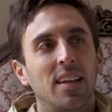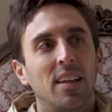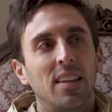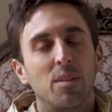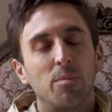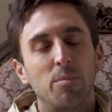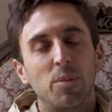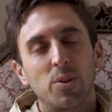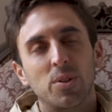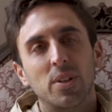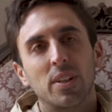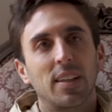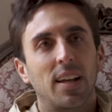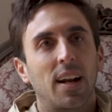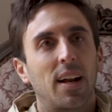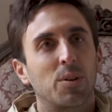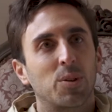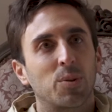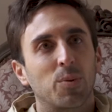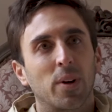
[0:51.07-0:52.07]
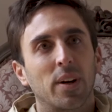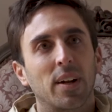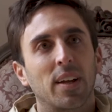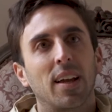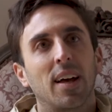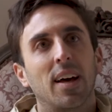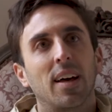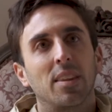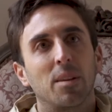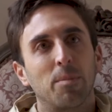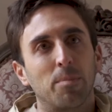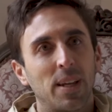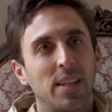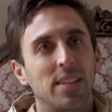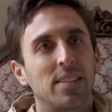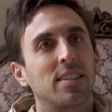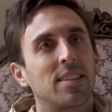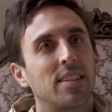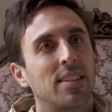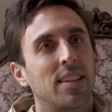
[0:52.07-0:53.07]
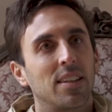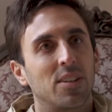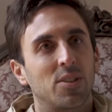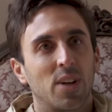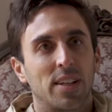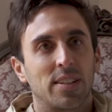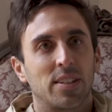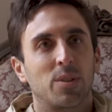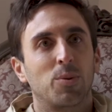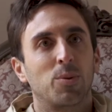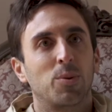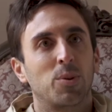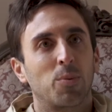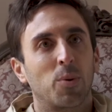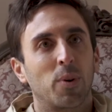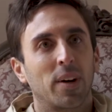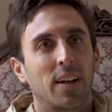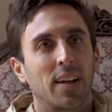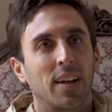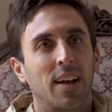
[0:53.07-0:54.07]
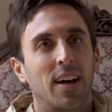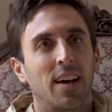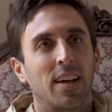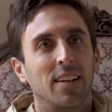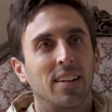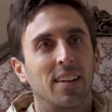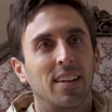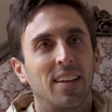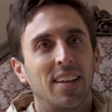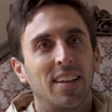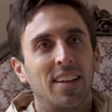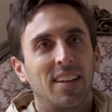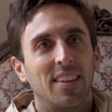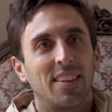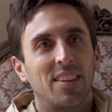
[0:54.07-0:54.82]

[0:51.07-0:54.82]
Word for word: the music that I was working on, the pieces that Jesse was working on,